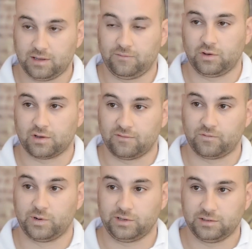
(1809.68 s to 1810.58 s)
if you can
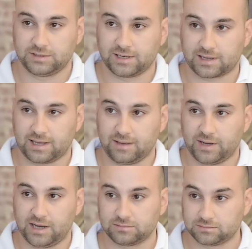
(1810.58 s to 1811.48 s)
avoid using a clay
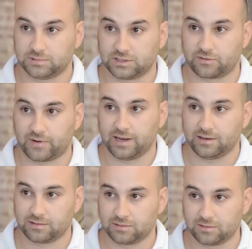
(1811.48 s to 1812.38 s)
bar, that's great.
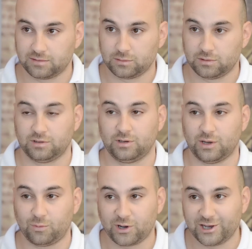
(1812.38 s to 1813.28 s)
Now,
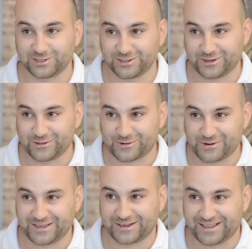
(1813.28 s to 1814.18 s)
why I said don't throw out
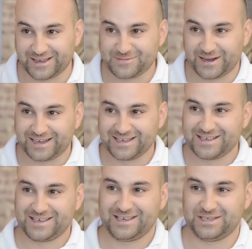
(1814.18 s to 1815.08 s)
your clay bar
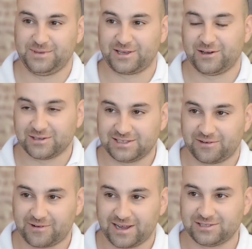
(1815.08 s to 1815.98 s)
is because the
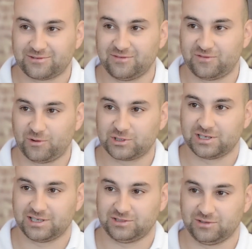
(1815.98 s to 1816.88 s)
eraser,
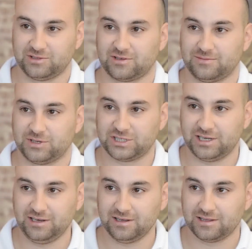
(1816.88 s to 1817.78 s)
unfortunately, is used on a machine,